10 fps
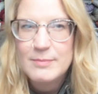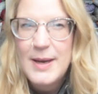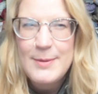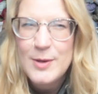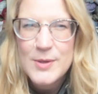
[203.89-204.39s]

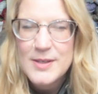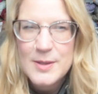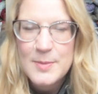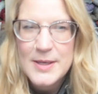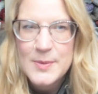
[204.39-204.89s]
Maybe it
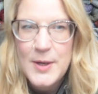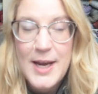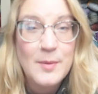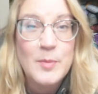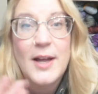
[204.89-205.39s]
wasn't the best
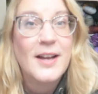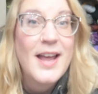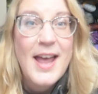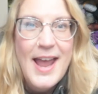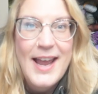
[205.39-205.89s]
plan, but
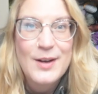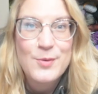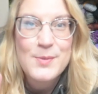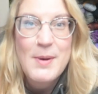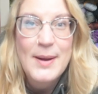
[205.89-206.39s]
hey, it
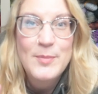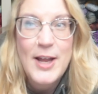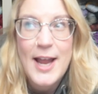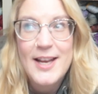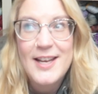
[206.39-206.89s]
was my
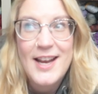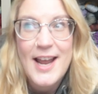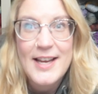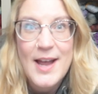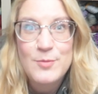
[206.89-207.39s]
plan and
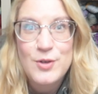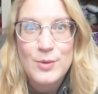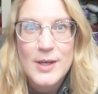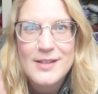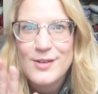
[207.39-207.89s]
I kept
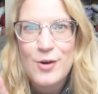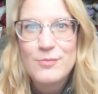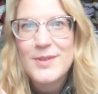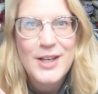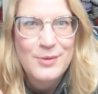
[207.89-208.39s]
to it. So
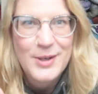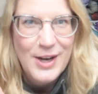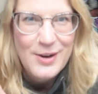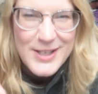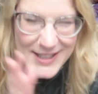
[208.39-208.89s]
here we
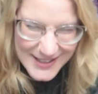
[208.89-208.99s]
go.